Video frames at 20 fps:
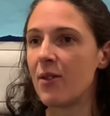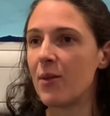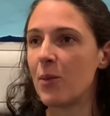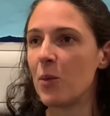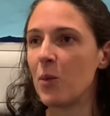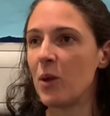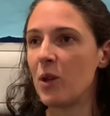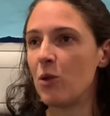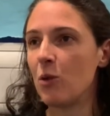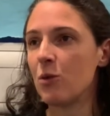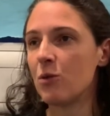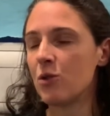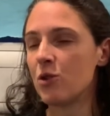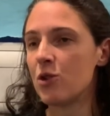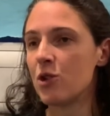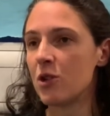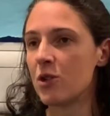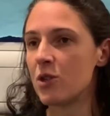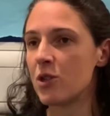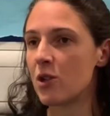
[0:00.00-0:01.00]
we don't
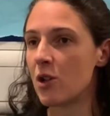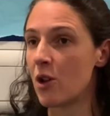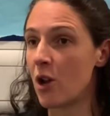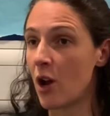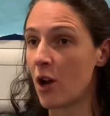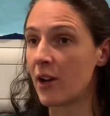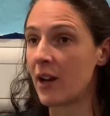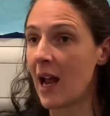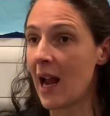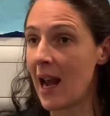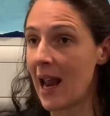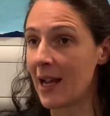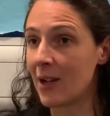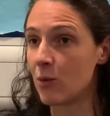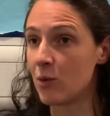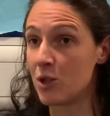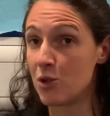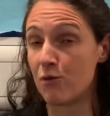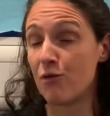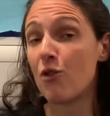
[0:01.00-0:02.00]
just learn a
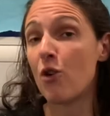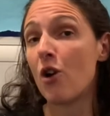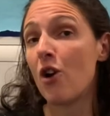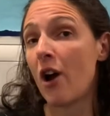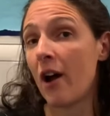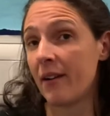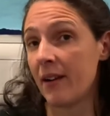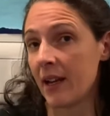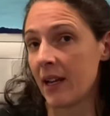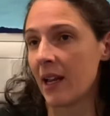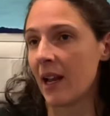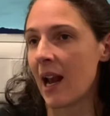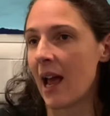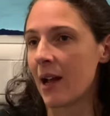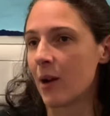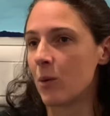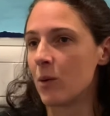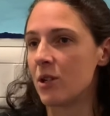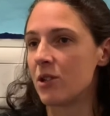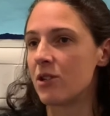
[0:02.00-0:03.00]
language for learning a
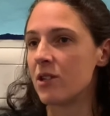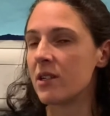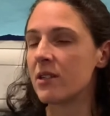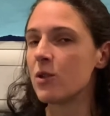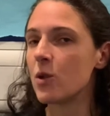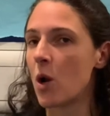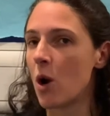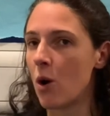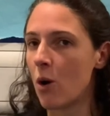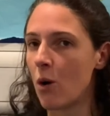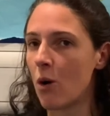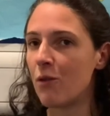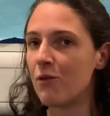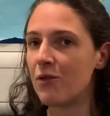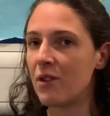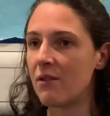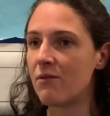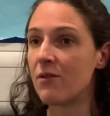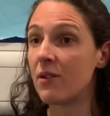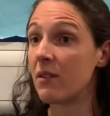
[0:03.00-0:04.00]
language. There's a lot of
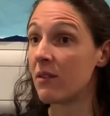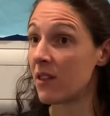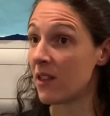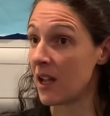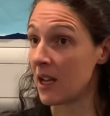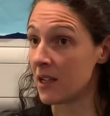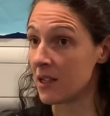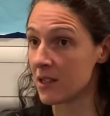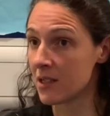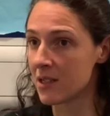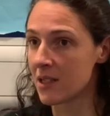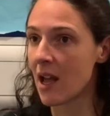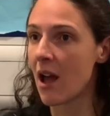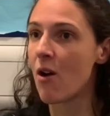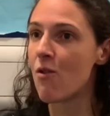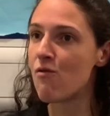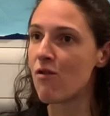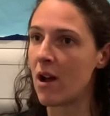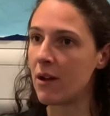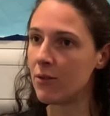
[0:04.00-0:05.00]
different things
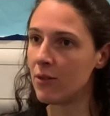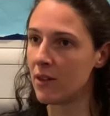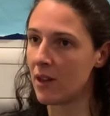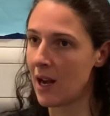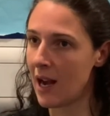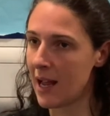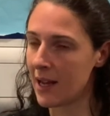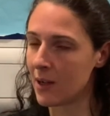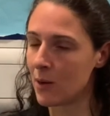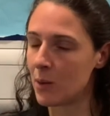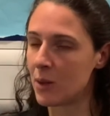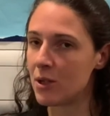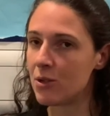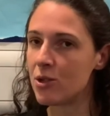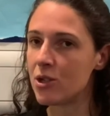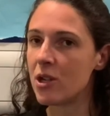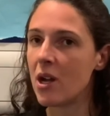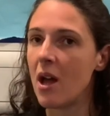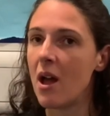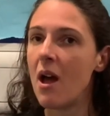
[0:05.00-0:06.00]
around the language.